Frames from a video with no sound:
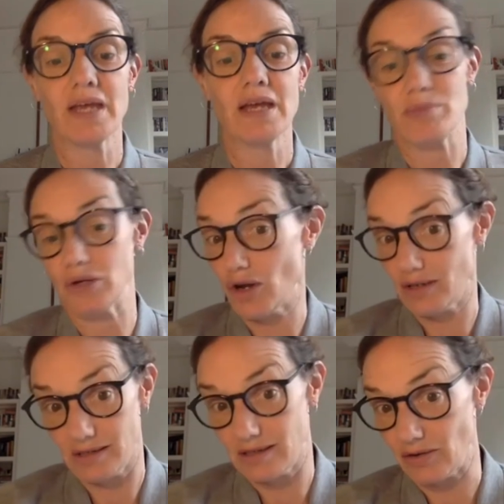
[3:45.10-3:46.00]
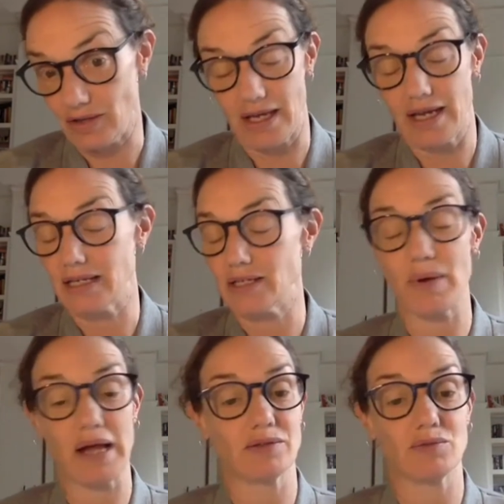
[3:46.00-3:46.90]
but not necessarily. And it
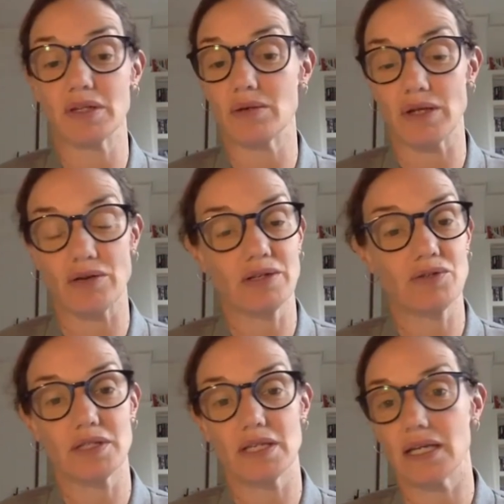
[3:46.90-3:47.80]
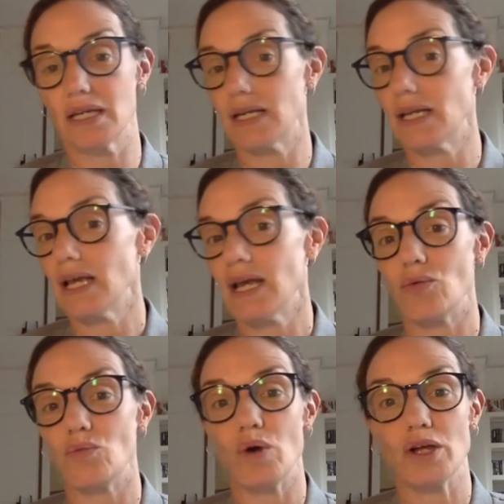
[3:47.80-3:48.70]
depends really what you're interested in,
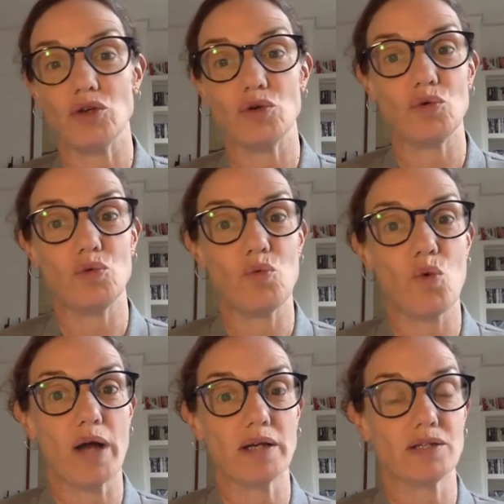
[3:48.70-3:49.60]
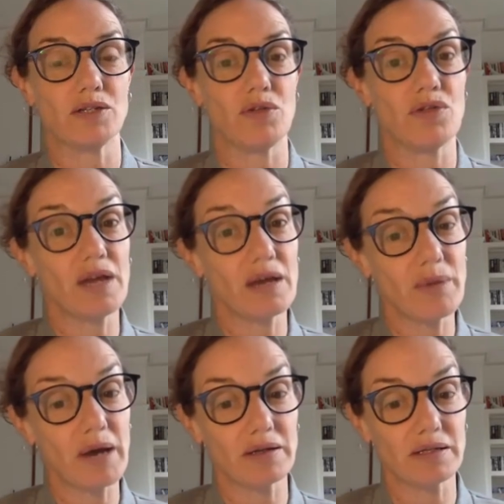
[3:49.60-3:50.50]
what you want to think
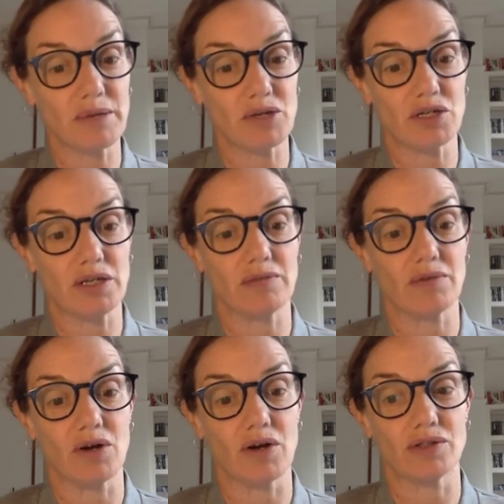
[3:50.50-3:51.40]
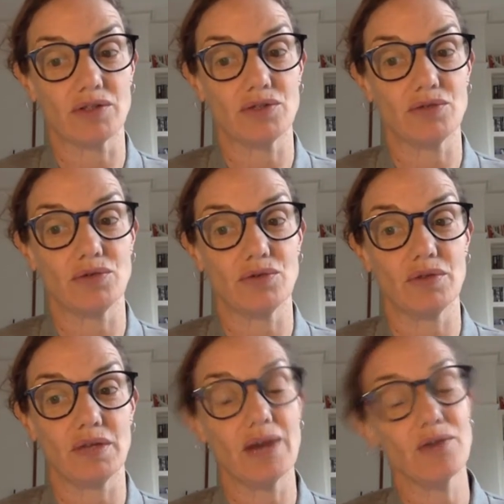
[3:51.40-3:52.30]
about, especially in regards to
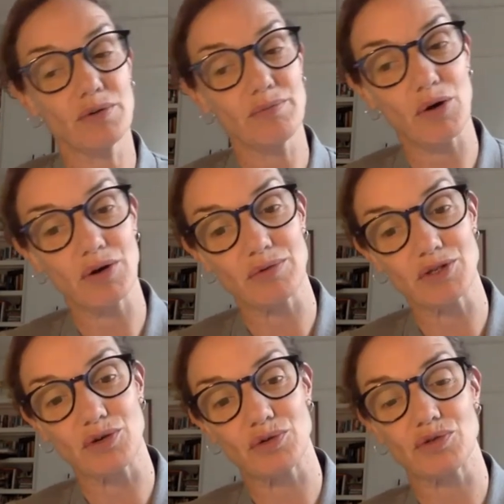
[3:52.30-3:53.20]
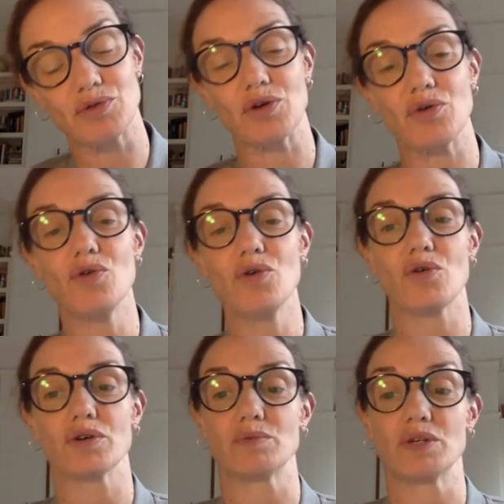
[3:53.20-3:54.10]
the other component which goes through your whole
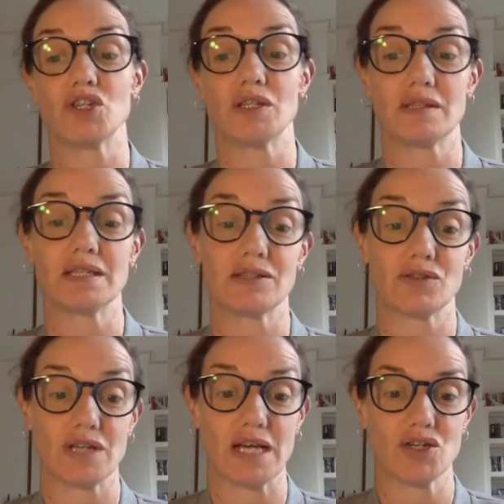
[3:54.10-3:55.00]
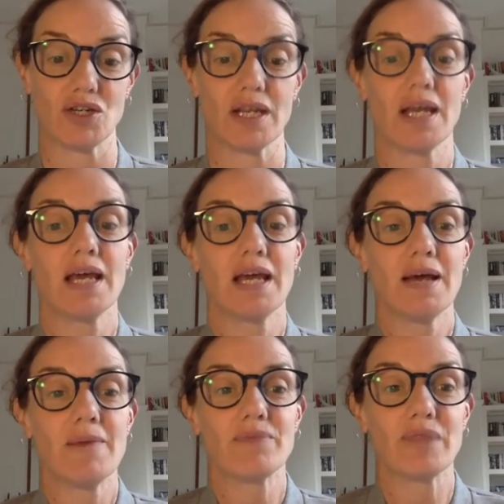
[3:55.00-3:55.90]
course, which is the dissertation.
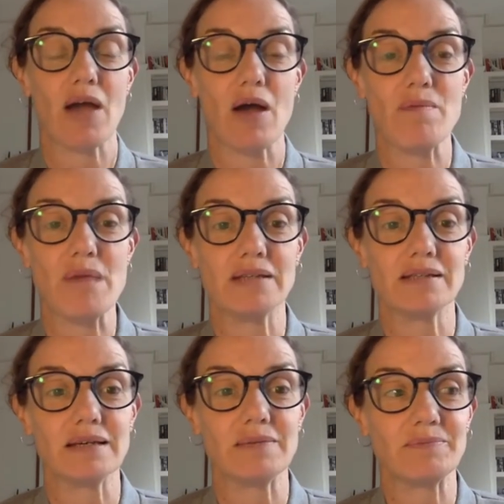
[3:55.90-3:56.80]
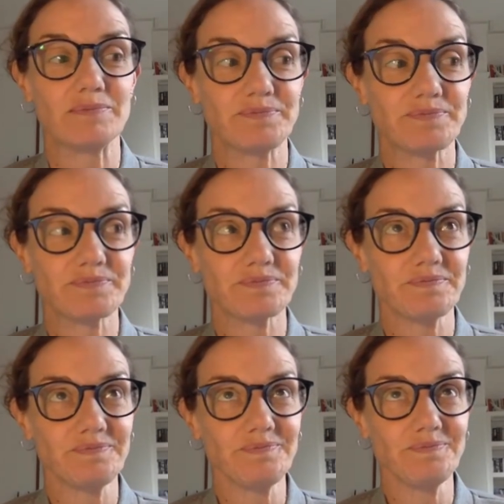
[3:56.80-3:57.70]
Now, it may seem
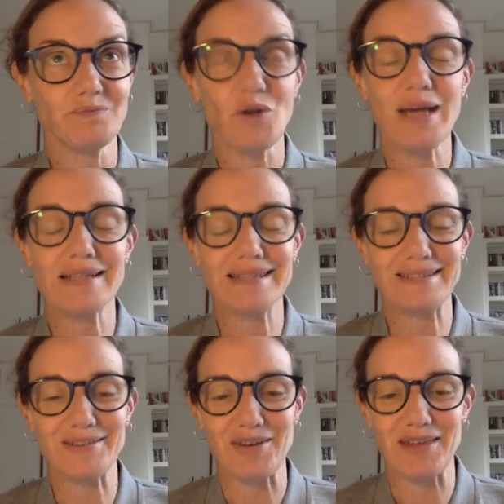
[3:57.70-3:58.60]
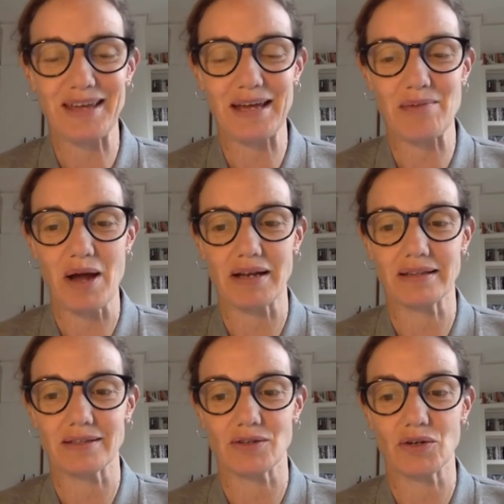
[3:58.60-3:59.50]
crazy to start thinking about it
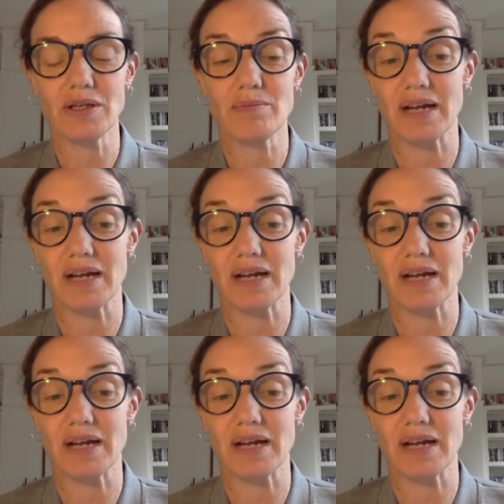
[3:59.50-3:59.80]
this early, but it